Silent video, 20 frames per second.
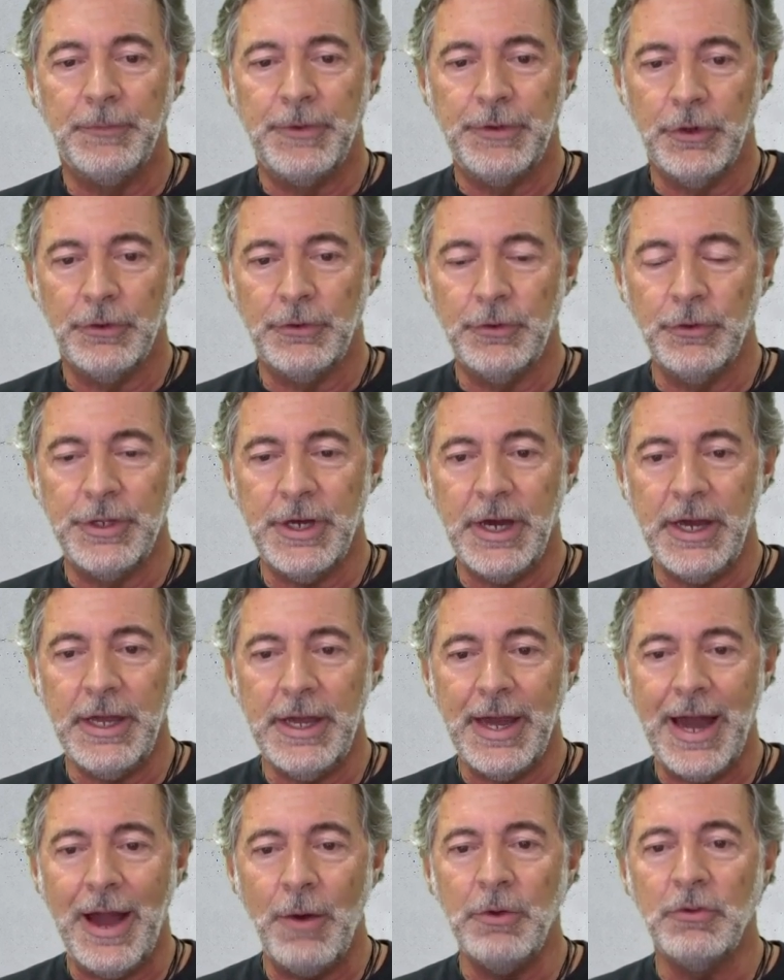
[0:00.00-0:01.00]
So
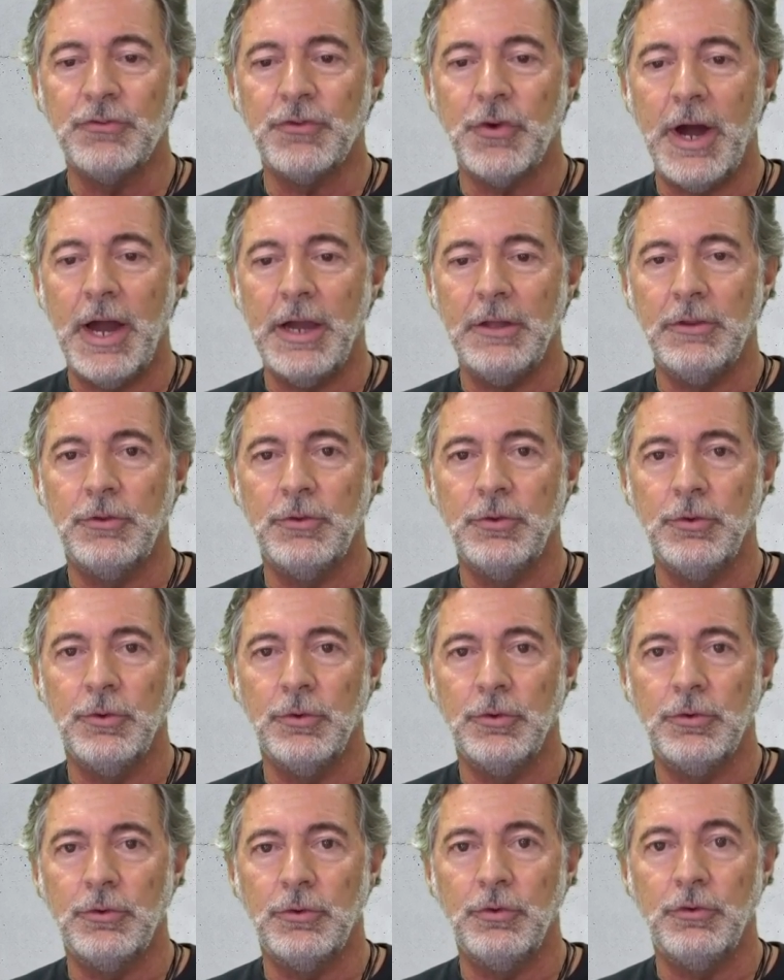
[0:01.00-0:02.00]
today I will try
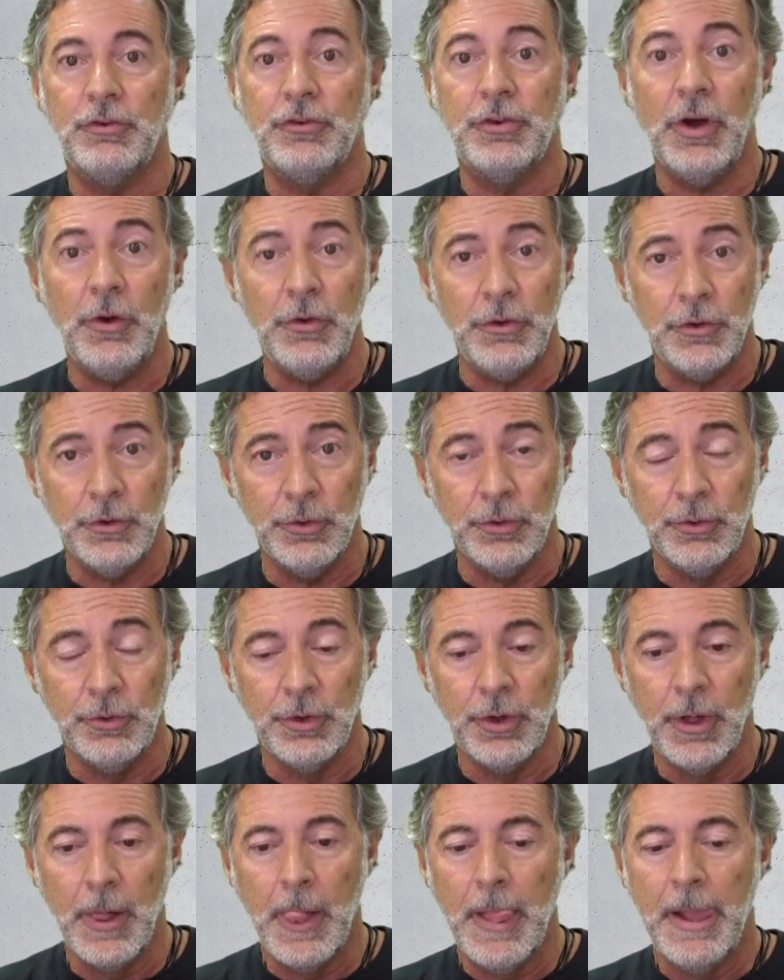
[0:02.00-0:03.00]
to show you,
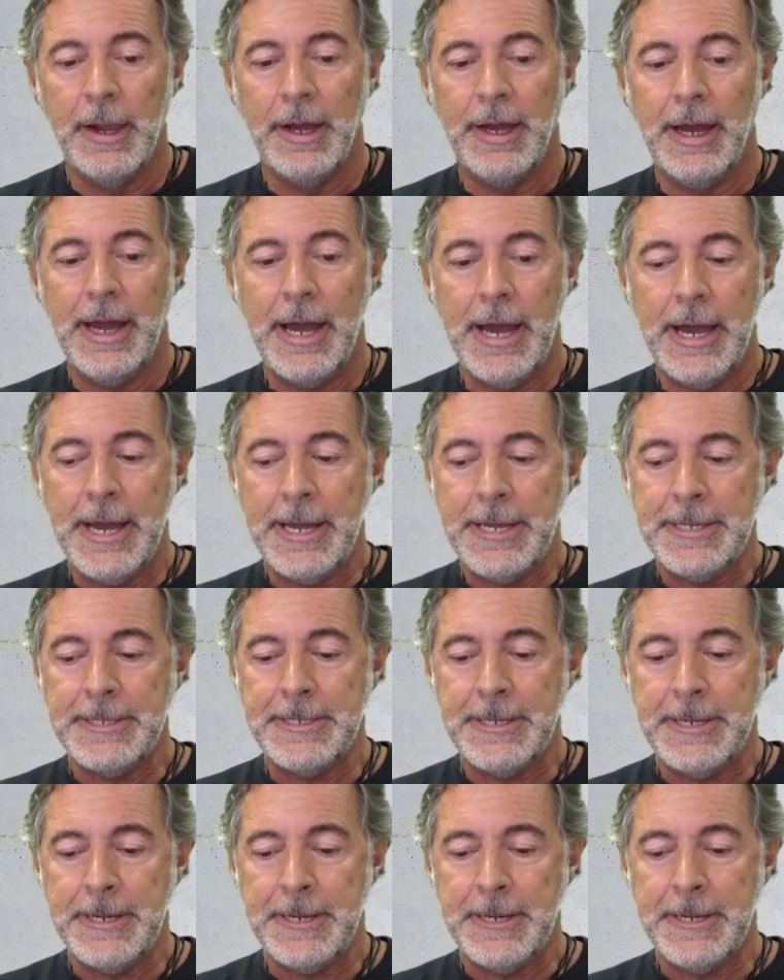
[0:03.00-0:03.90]
and